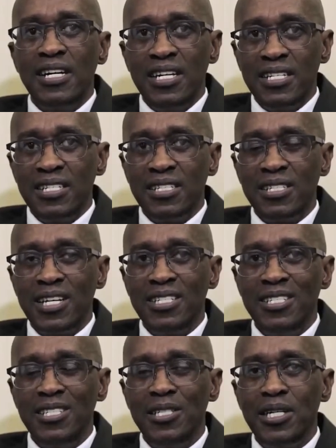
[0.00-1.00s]
And as I
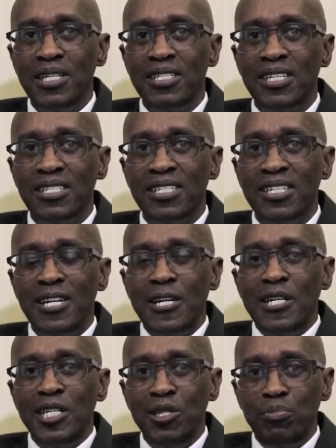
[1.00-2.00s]
indicated,
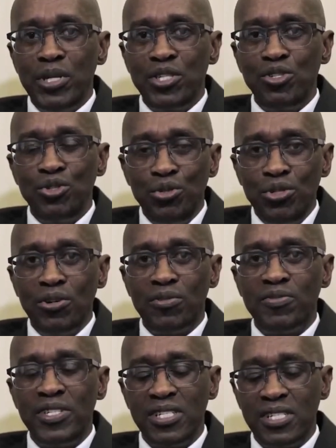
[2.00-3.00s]
in pursuit
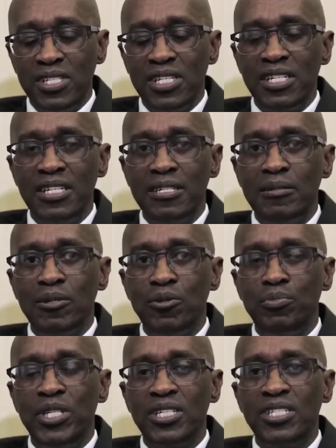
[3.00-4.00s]
of this
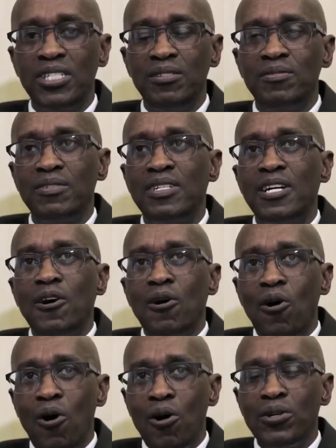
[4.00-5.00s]
objective,
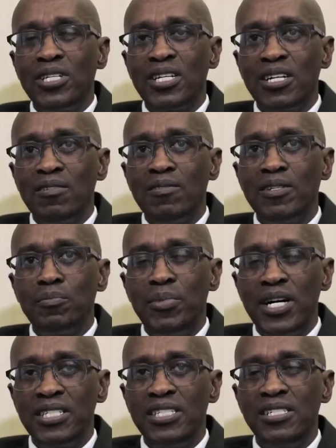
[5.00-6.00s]
all the relevant
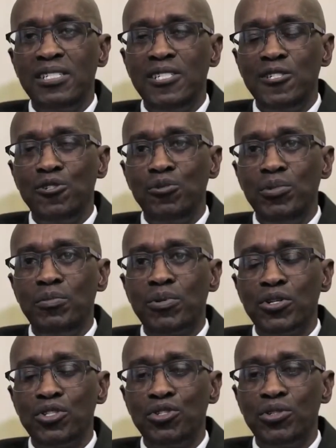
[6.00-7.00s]
parties need to be
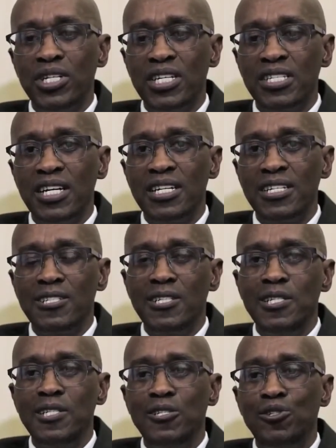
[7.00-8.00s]
brought together and they
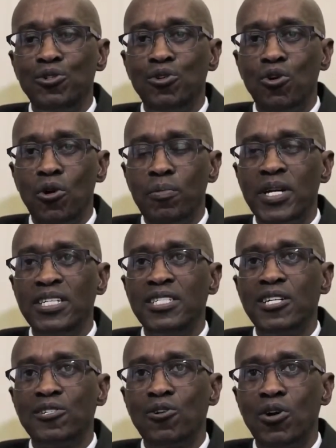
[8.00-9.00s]
need to cooperate
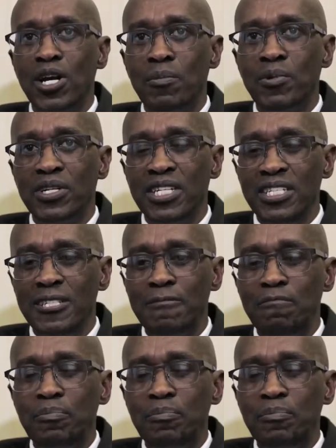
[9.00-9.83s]
and collaborate